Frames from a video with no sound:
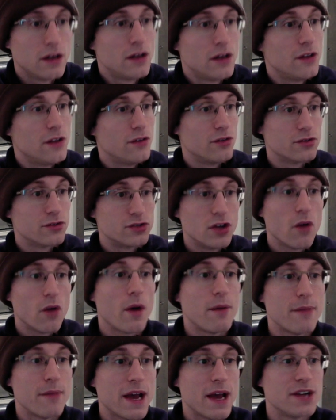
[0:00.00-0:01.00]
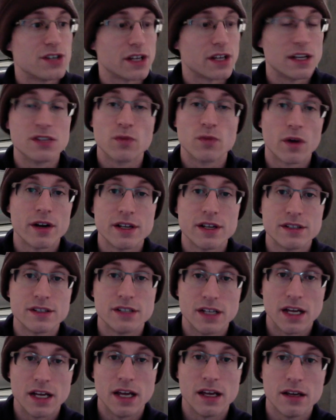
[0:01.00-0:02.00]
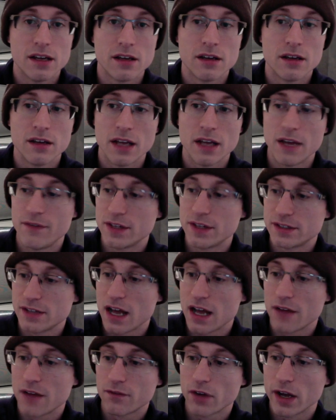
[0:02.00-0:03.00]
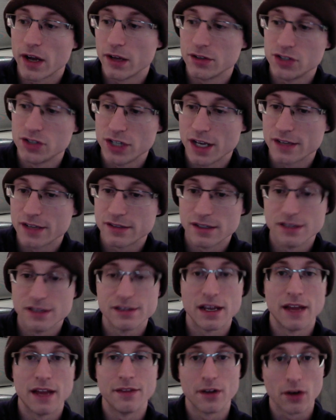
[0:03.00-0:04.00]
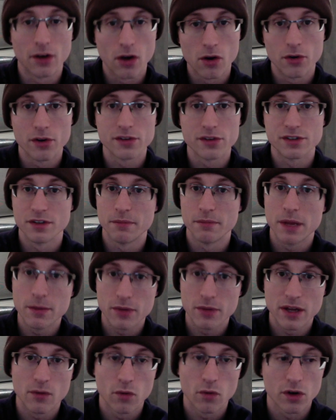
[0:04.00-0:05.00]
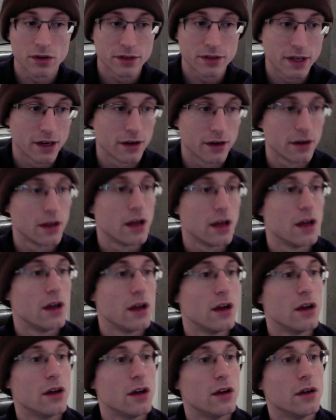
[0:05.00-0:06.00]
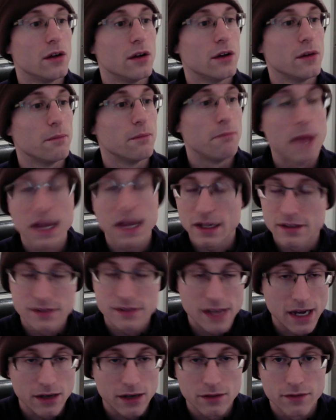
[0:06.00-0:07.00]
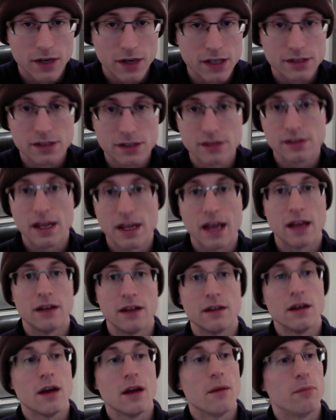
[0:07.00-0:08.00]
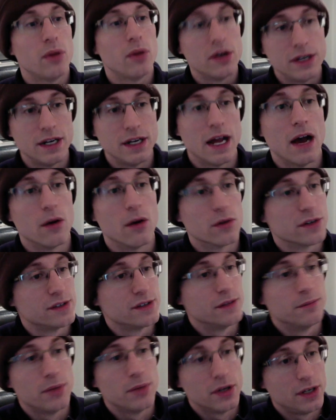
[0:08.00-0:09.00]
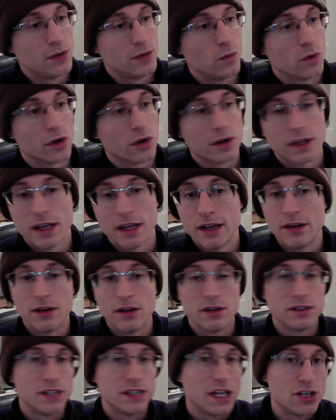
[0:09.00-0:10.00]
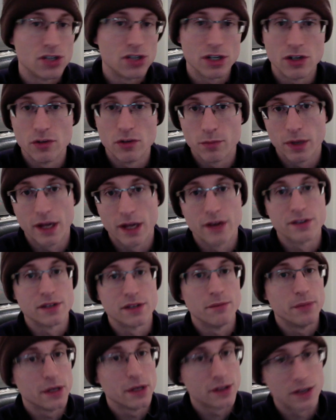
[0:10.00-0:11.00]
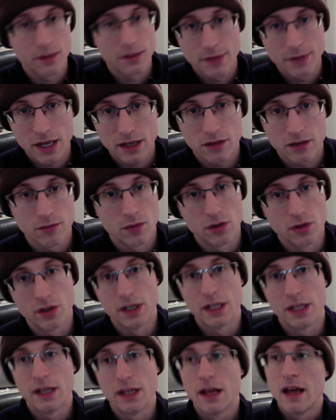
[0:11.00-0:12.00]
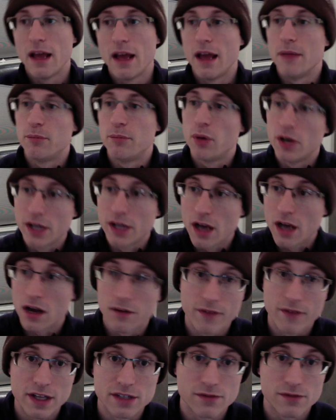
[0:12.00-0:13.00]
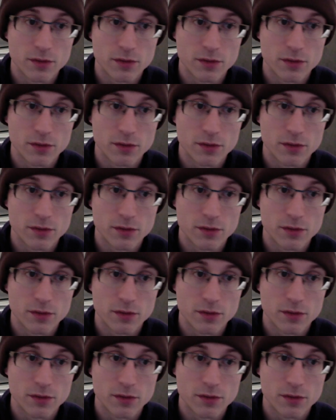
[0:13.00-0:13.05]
There's no way Magic is where it is today if it's not for LGSs and their owners and the people that work there making sacrifices and putting in hours and putting in work and teaching new players and building up that community and putting on events for